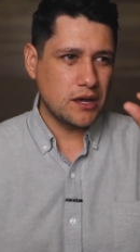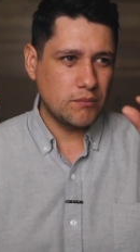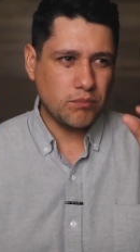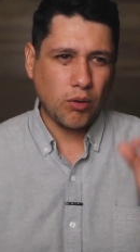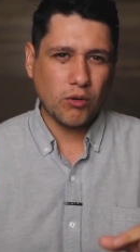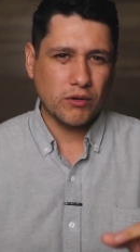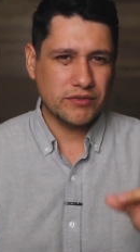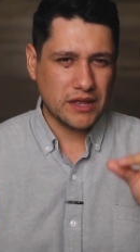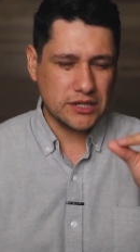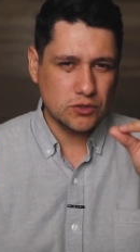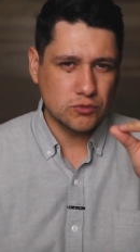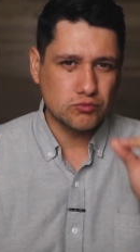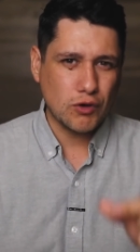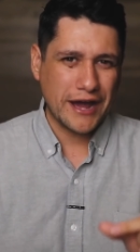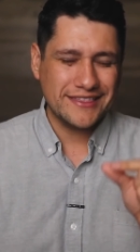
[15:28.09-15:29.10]
important that
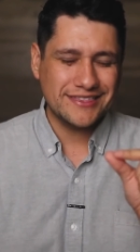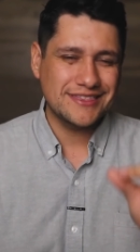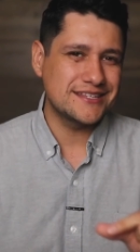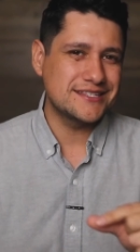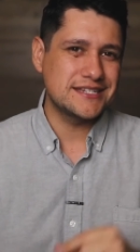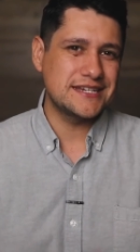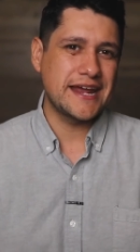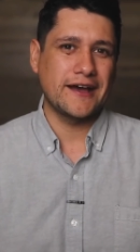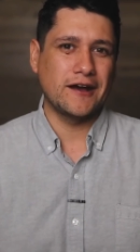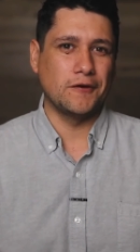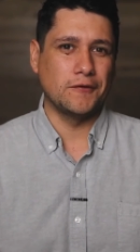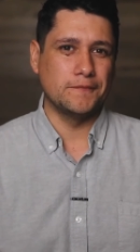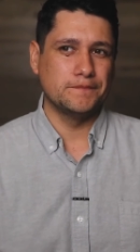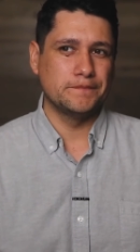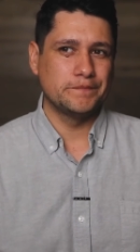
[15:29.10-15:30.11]
you write this
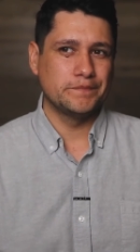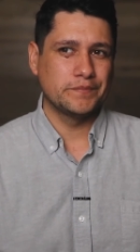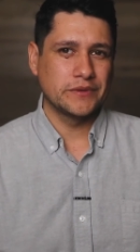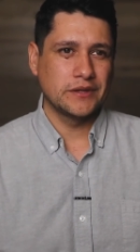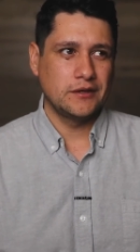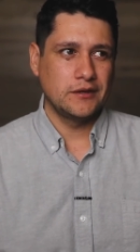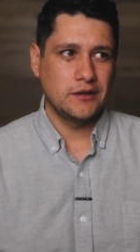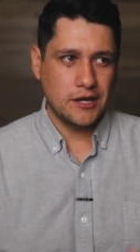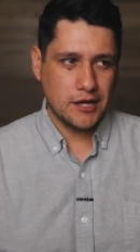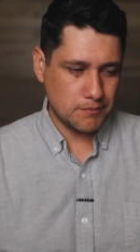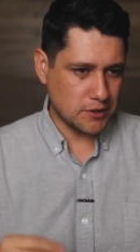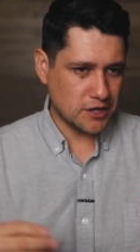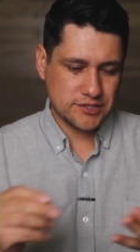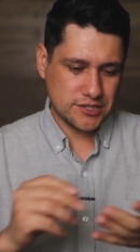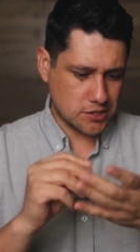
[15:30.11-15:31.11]
down. And
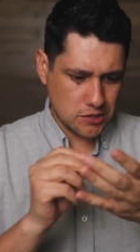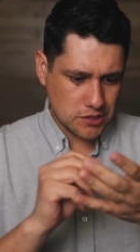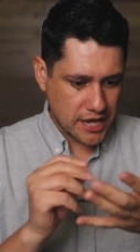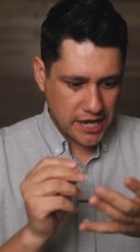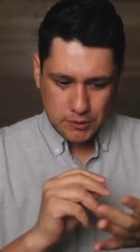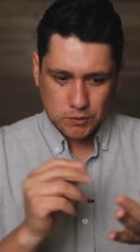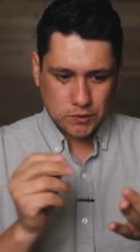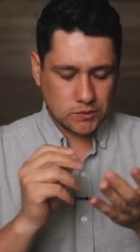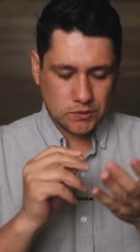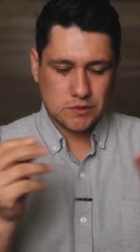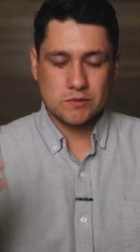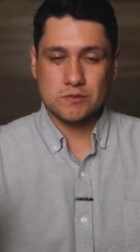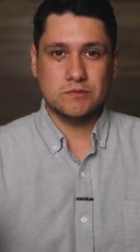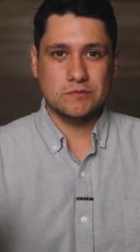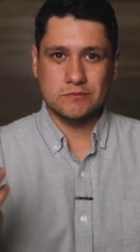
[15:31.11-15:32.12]
Mark's like, okay,
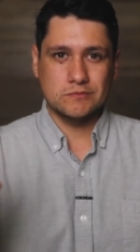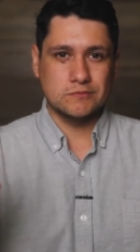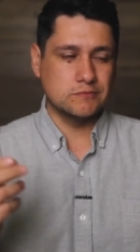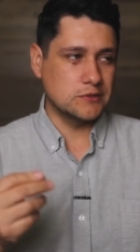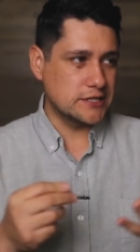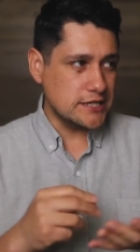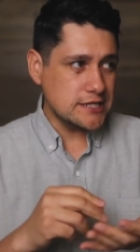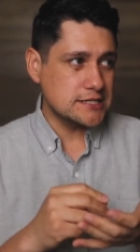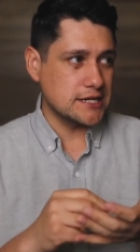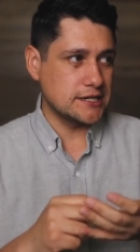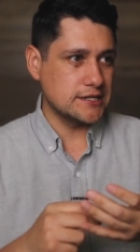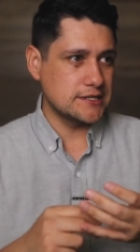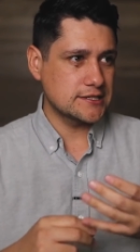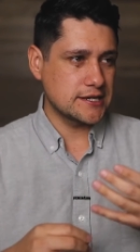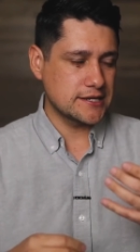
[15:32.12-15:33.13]
well, what is
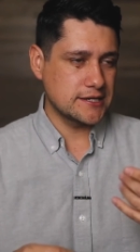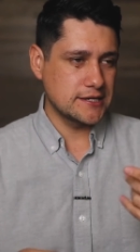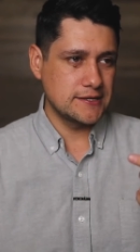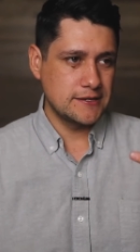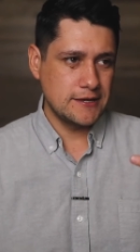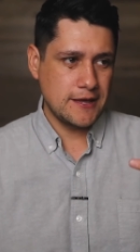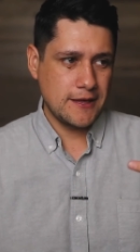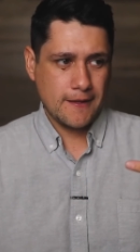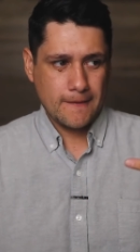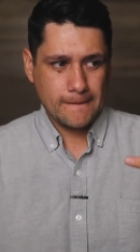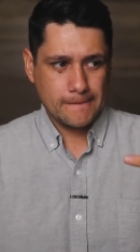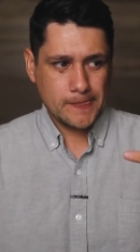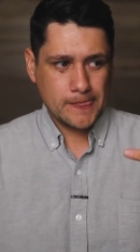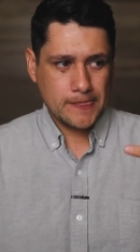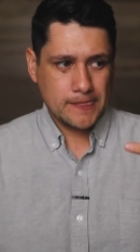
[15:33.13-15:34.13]
it? And he's like,
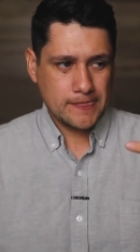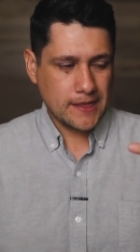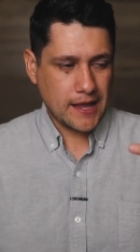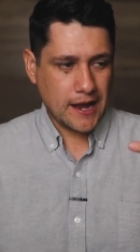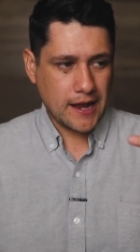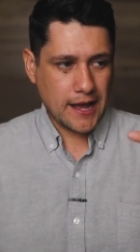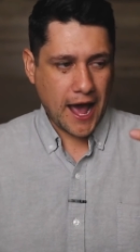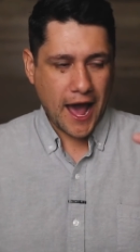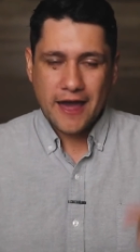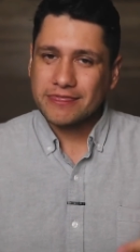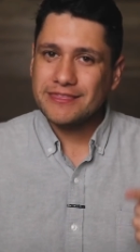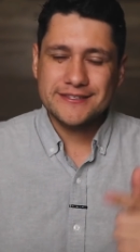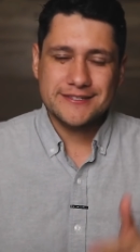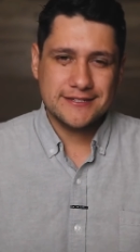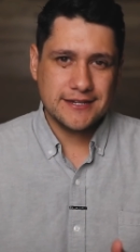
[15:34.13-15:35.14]
at
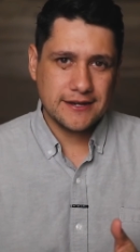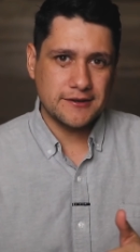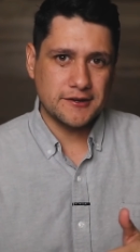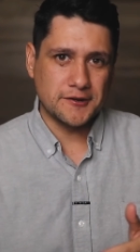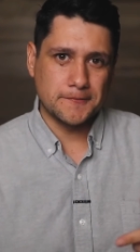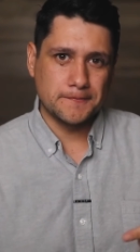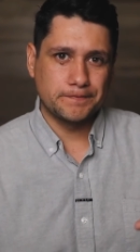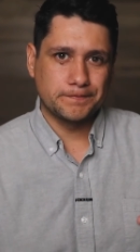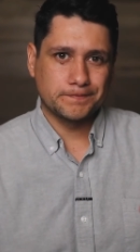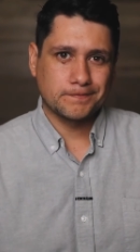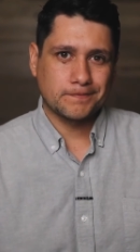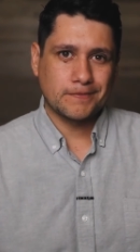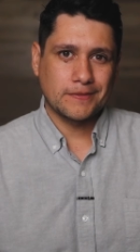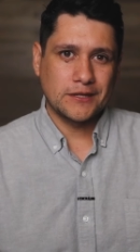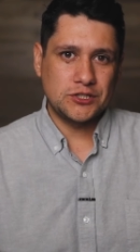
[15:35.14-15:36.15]
this dinner,
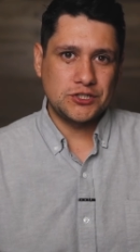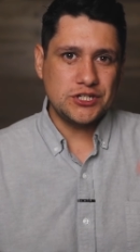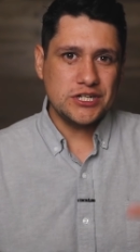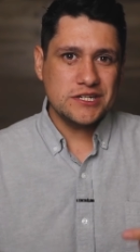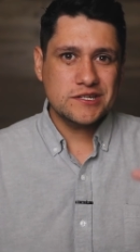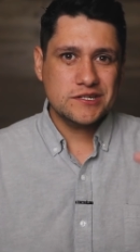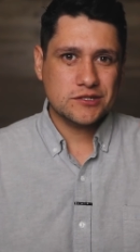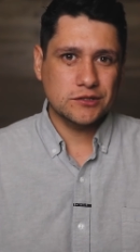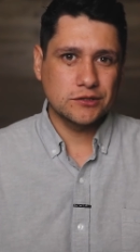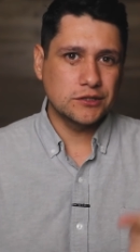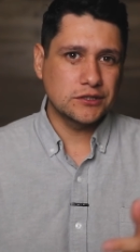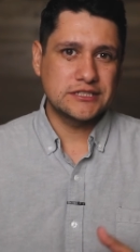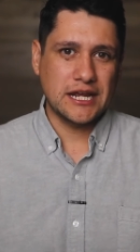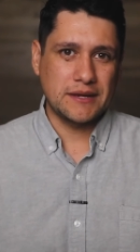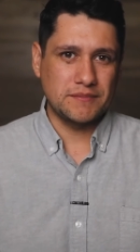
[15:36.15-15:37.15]
Jesus
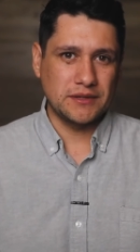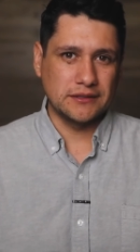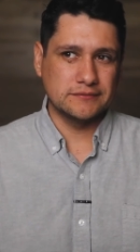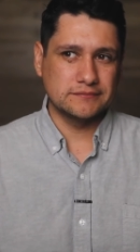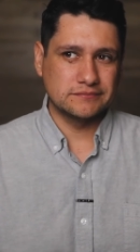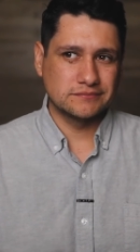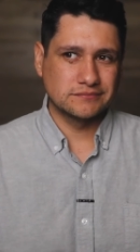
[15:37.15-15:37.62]
looked at me,